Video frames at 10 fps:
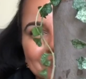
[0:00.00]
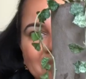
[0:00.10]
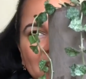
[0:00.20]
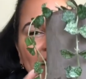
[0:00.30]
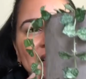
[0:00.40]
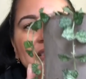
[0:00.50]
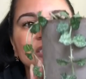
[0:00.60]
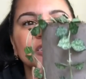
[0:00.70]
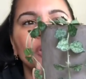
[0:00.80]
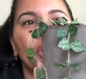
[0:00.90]
And
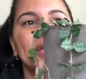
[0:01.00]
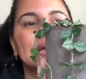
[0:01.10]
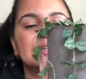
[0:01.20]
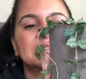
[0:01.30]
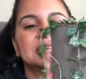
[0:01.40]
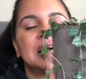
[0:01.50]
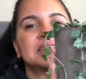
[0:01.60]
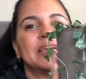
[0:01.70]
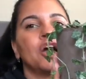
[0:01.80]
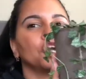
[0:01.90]
this Hoya is not
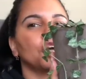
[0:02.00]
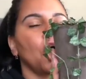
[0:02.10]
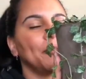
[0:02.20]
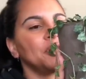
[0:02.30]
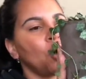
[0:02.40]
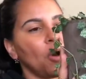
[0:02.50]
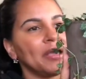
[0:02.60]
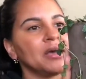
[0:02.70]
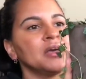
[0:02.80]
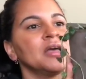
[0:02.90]
an uncommon
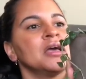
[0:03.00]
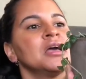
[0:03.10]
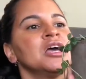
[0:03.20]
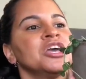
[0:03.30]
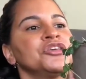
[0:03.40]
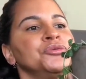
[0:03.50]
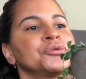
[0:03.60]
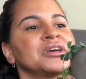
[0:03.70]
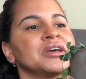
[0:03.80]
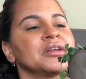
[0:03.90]
Hoya. You
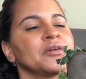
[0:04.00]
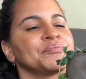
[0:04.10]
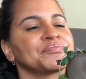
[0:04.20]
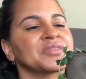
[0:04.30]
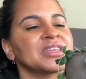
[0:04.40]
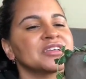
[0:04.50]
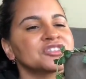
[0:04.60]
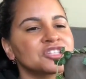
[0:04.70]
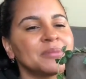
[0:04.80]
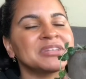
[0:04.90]
can
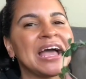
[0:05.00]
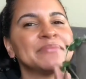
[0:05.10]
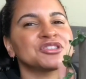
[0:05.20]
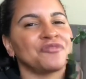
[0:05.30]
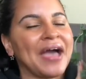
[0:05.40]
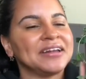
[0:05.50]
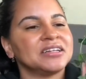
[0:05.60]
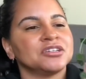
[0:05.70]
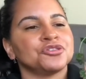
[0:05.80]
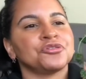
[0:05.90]
sometimes find it
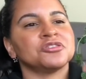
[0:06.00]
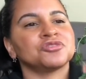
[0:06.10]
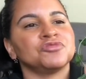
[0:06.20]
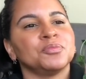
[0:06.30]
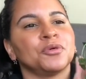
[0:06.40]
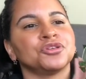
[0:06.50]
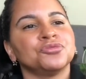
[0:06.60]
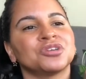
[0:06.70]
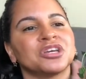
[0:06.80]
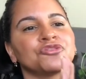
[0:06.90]
in a nursery, but you
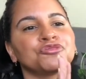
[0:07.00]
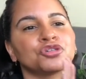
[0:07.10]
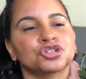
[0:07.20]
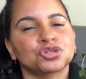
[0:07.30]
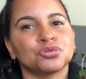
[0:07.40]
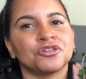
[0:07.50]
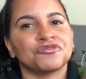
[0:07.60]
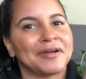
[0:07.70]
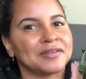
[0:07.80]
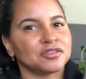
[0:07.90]
can for sure
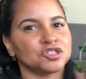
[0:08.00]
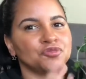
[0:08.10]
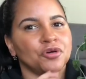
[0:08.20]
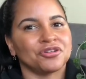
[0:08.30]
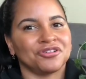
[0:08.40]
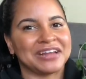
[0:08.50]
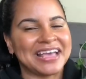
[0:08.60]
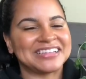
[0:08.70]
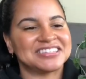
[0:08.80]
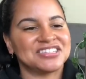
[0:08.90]
find this one on
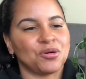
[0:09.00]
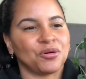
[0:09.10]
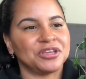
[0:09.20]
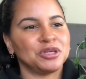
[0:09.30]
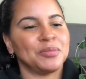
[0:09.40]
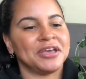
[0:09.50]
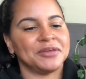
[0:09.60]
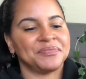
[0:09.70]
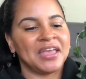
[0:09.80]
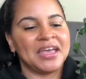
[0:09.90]
Etsy or
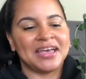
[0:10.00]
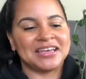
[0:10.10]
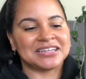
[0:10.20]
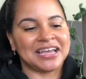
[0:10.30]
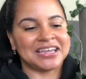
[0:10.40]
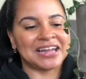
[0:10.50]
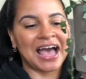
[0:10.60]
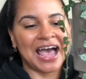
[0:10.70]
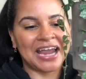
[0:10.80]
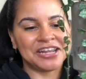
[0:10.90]
eBay, and I can
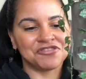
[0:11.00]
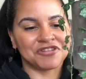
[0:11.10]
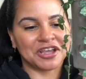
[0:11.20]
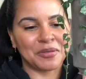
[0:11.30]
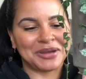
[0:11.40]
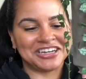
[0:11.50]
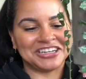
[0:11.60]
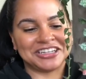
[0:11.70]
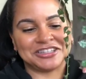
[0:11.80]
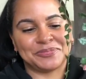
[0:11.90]
highly recommend it.
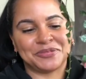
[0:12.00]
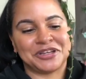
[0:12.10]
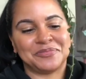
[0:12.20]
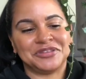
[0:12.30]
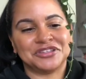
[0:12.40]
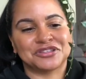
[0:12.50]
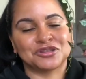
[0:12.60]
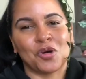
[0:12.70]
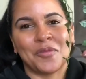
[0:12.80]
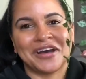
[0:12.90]
It's bringing me
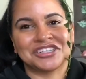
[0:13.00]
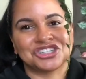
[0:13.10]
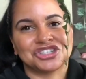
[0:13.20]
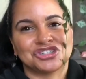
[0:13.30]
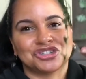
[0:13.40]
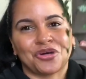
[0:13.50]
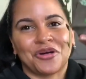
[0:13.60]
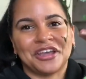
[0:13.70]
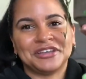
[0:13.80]
so much joy.